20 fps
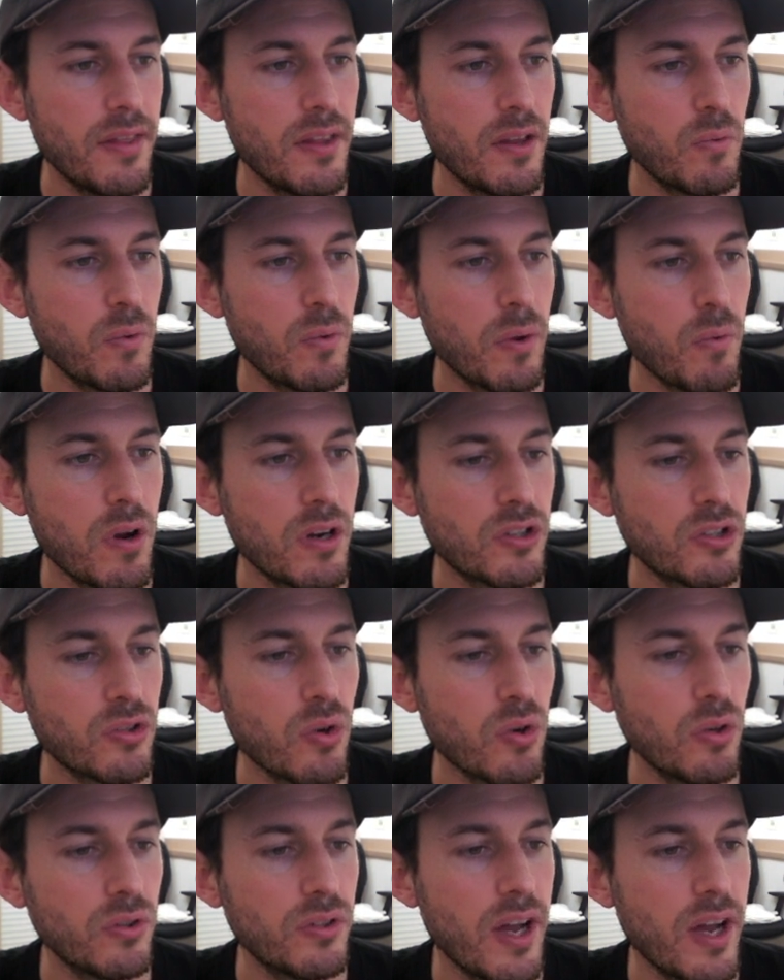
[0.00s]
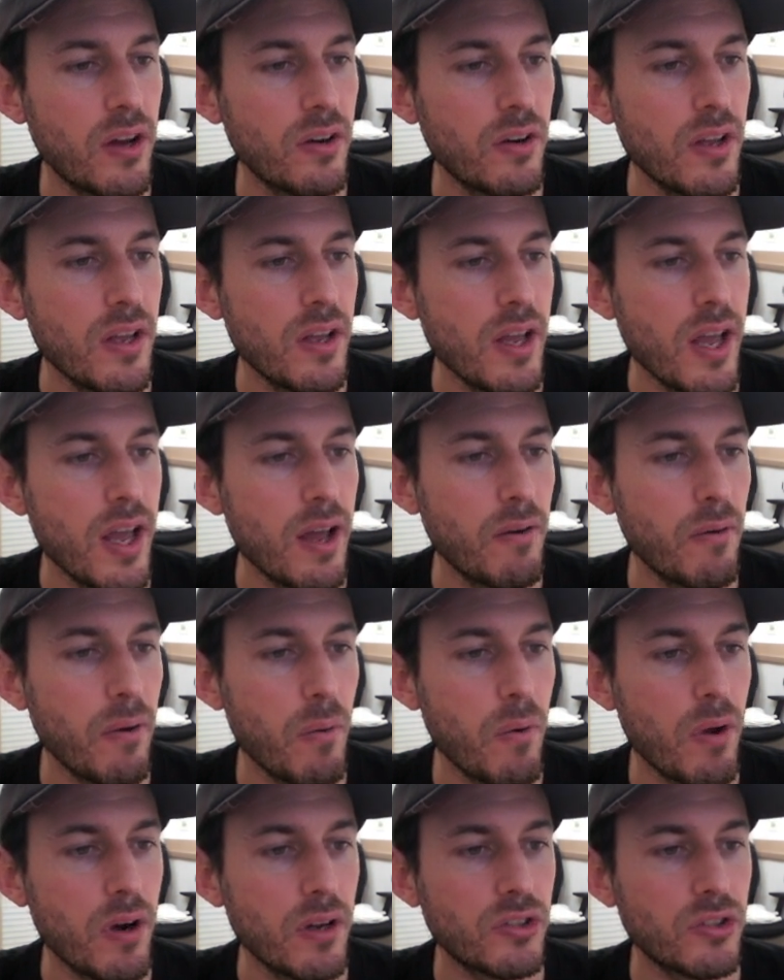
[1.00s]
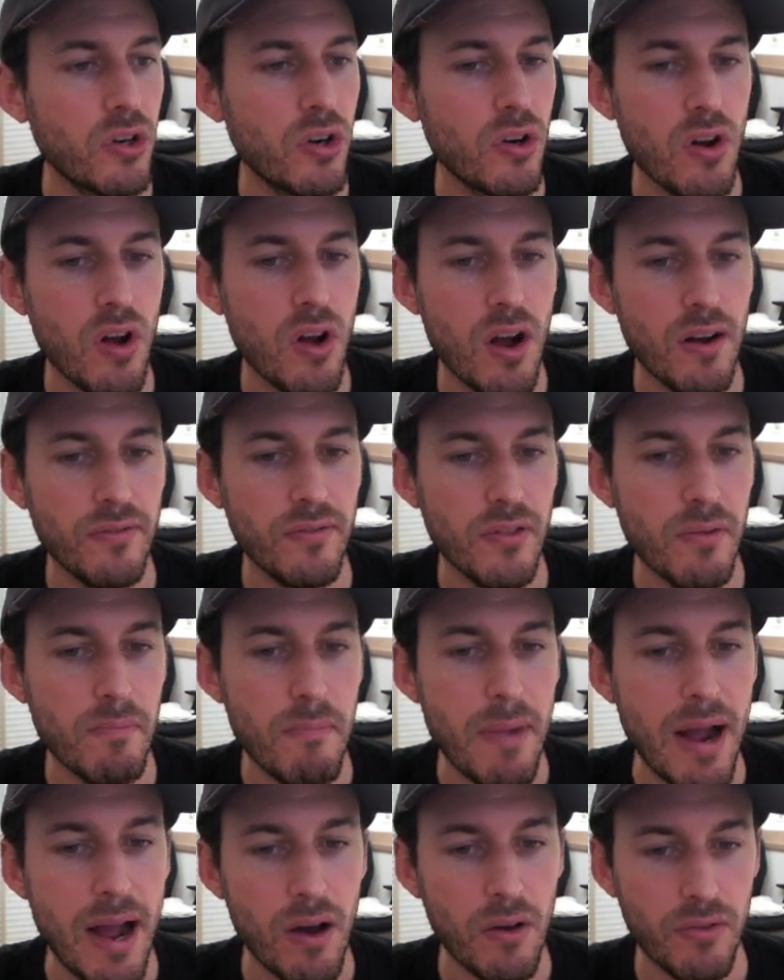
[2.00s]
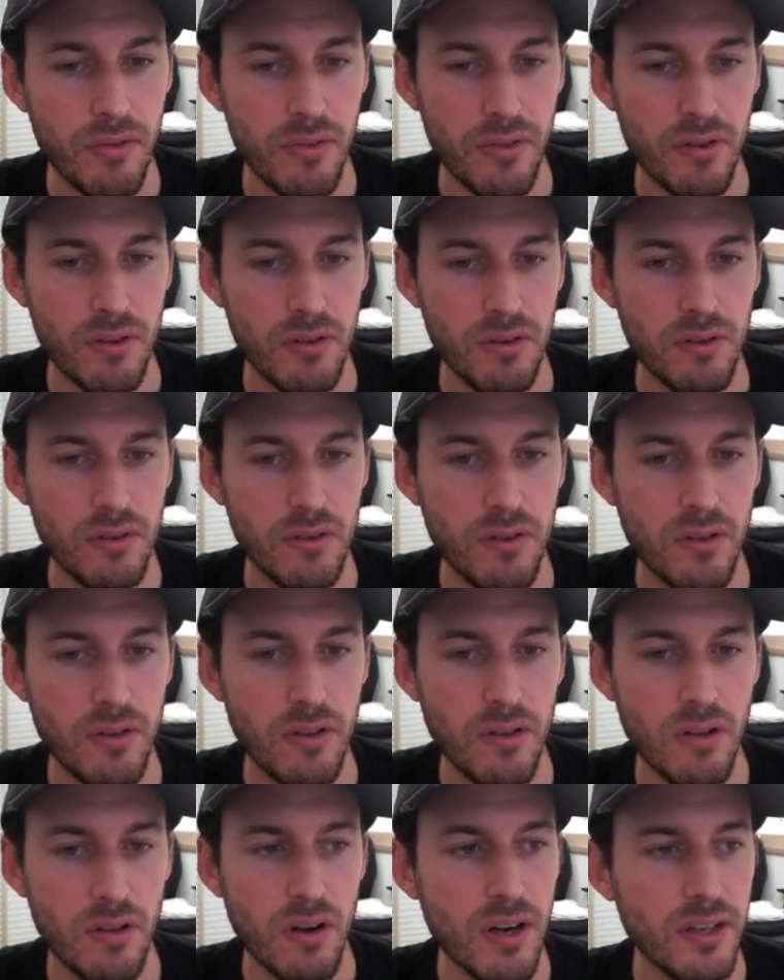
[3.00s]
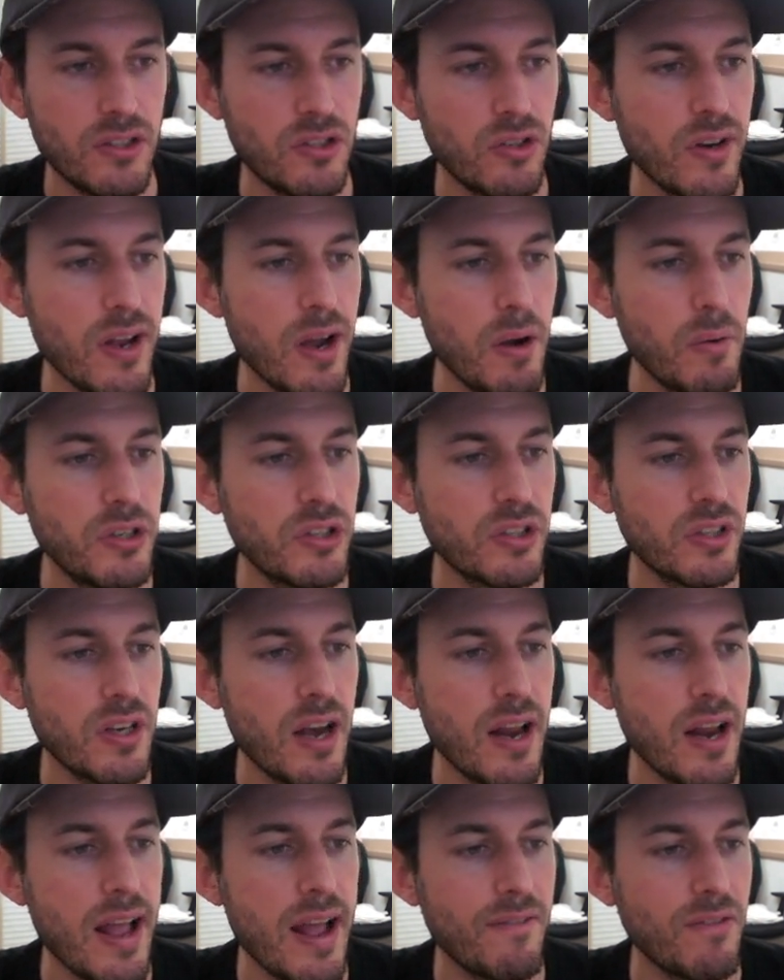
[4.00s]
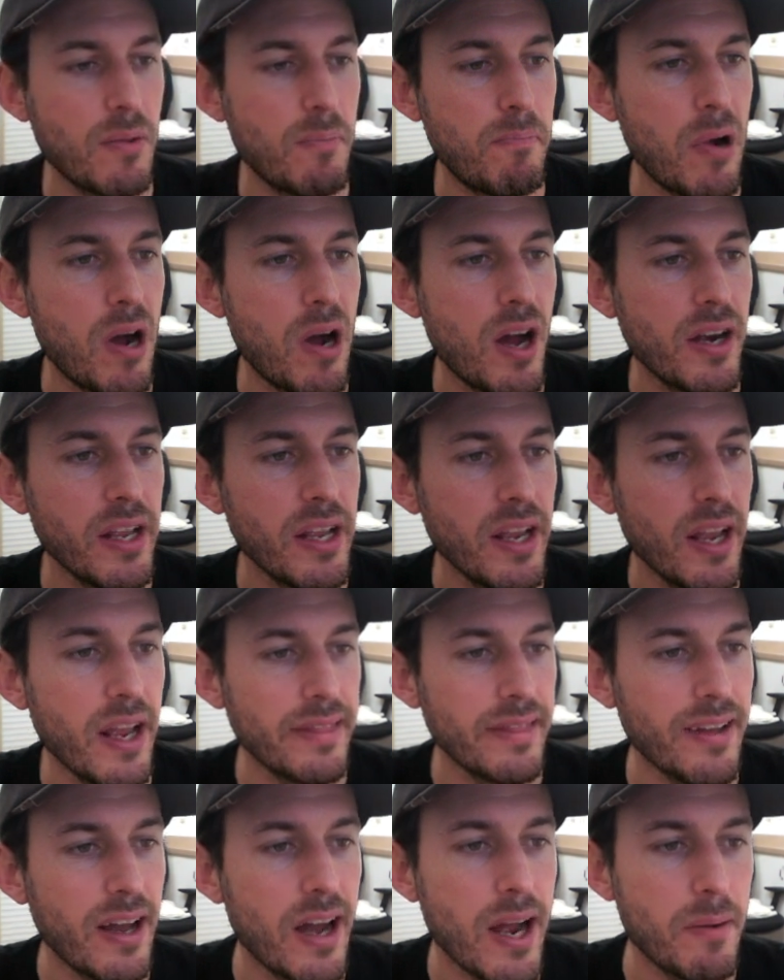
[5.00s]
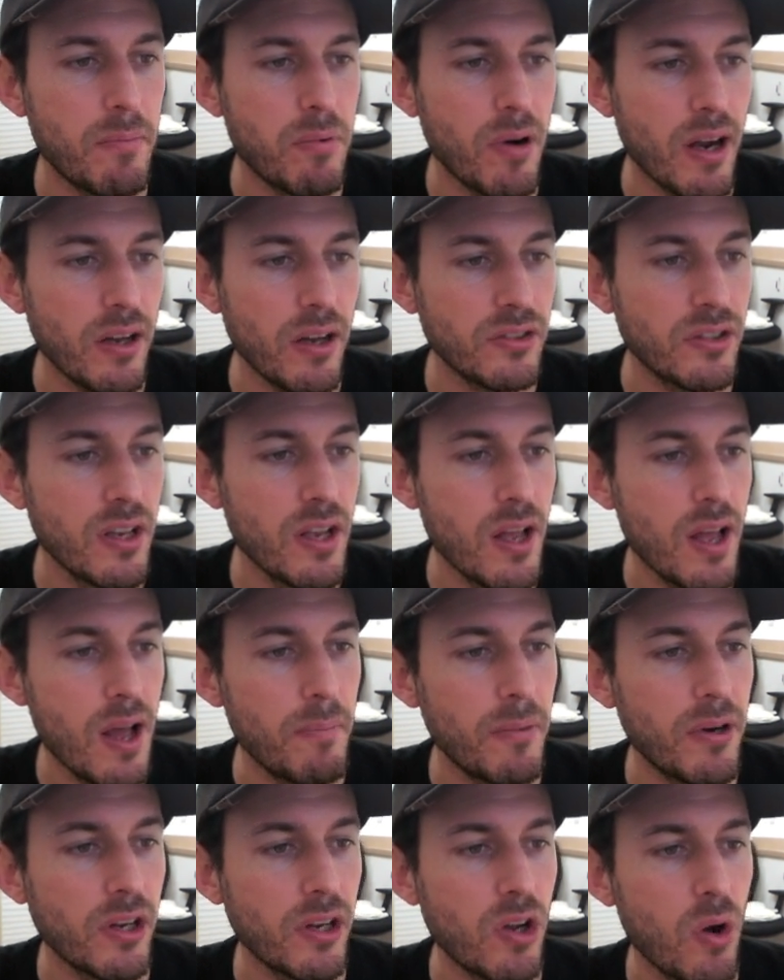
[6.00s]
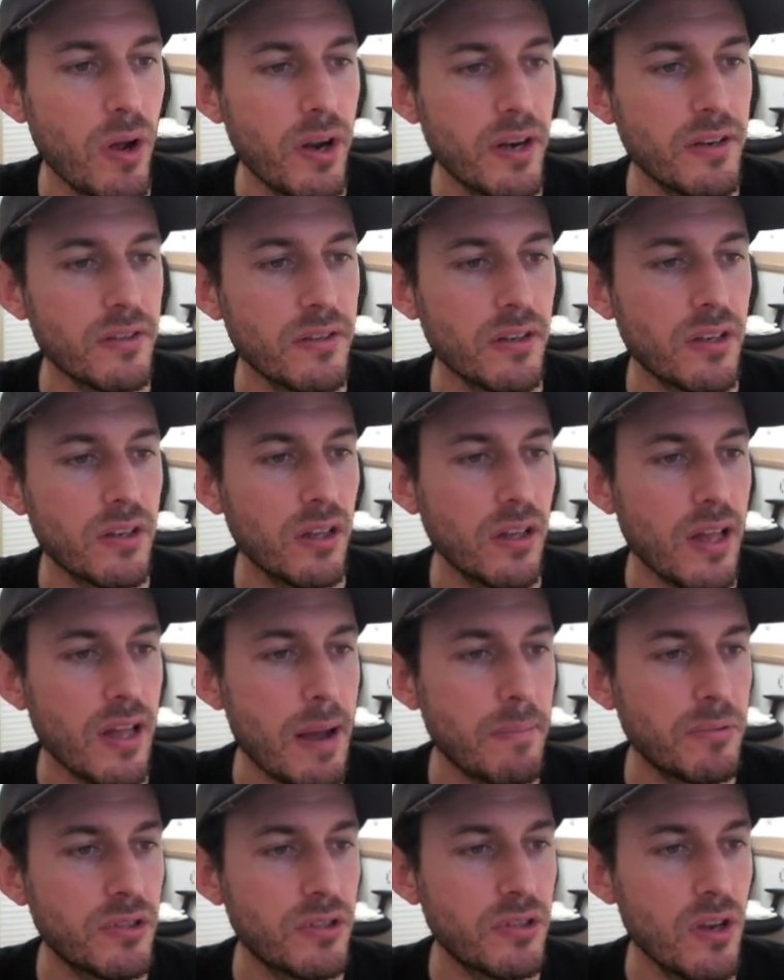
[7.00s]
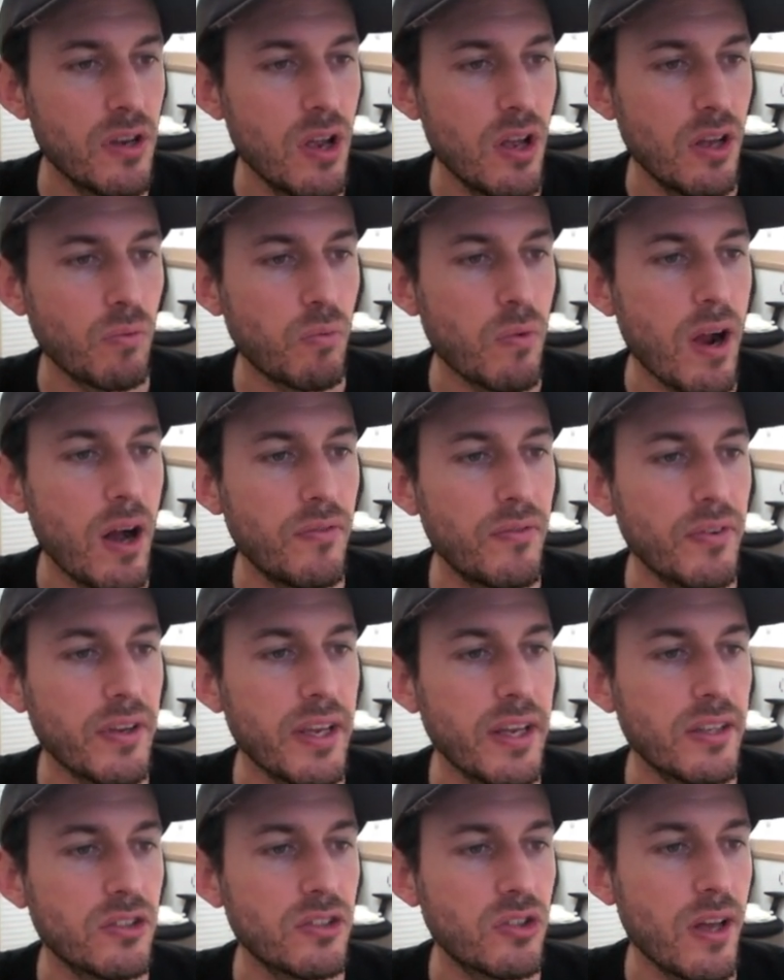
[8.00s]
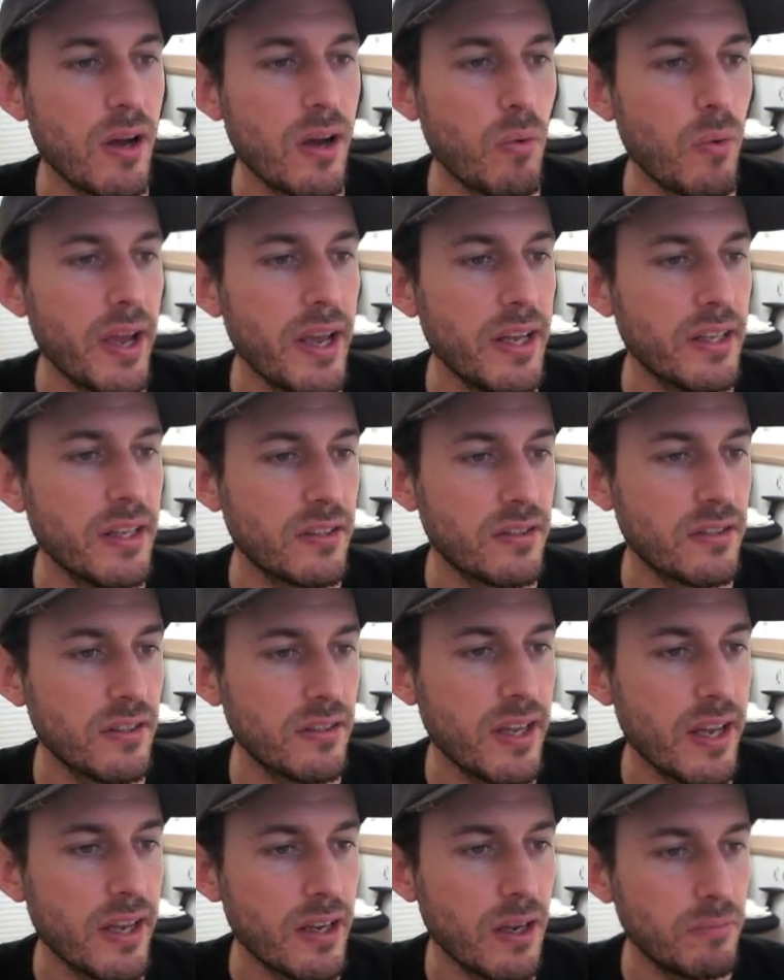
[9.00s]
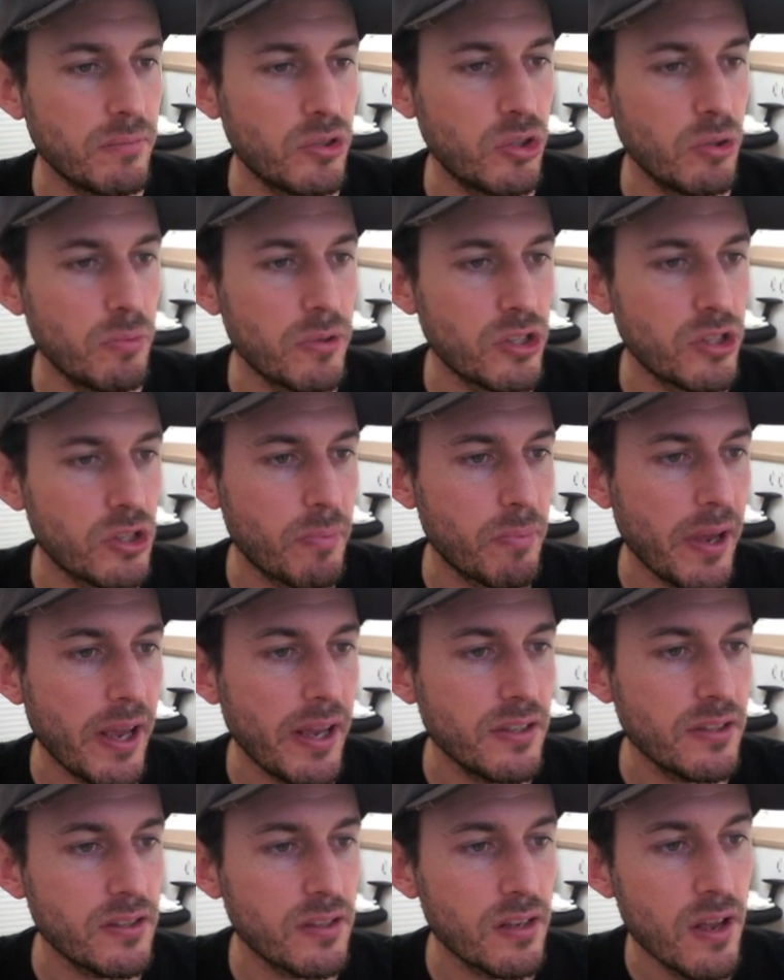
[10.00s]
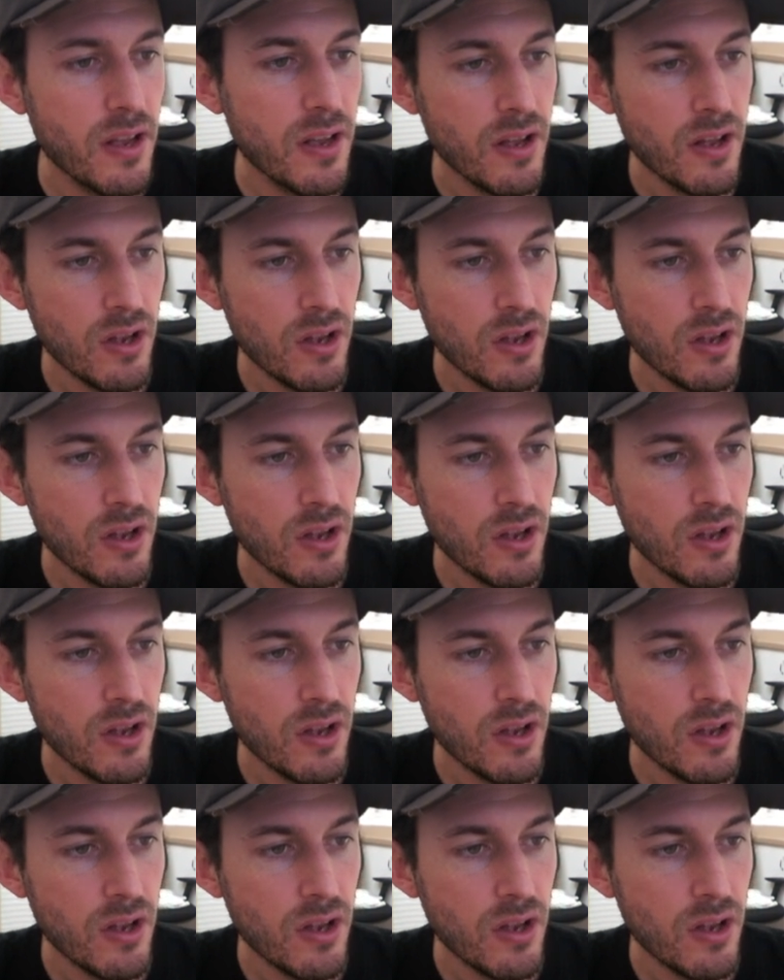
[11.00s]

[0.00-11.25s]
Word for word: then we want to scroll down and we want to turn off the mouth. All right, so now we just kind of have the body and the eyebrows. I'm going to go ahead and collapse Ralph again, so that way it doesn't take up too much space.